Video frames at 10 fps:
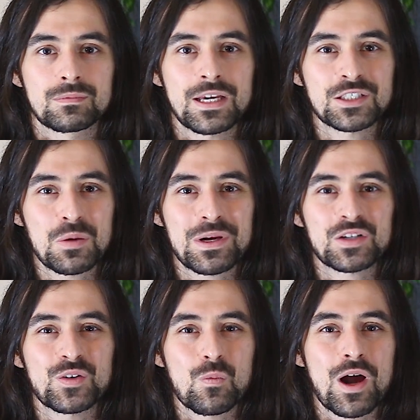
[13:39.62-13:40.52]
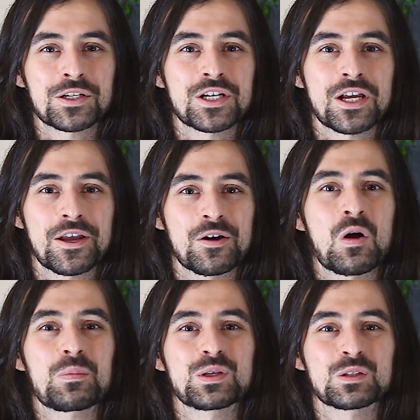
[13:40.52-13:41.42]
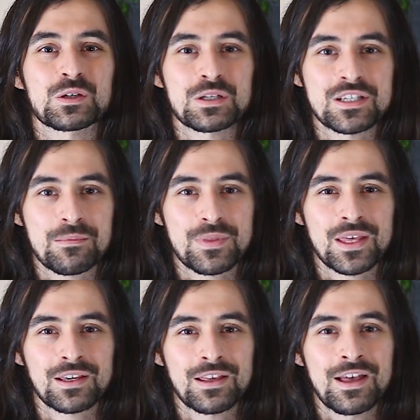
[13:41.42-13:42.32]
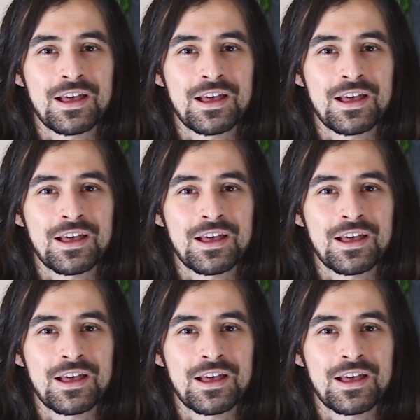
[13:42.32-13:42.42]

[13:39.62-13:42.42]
Thanks so much for watching. I hope you learned something.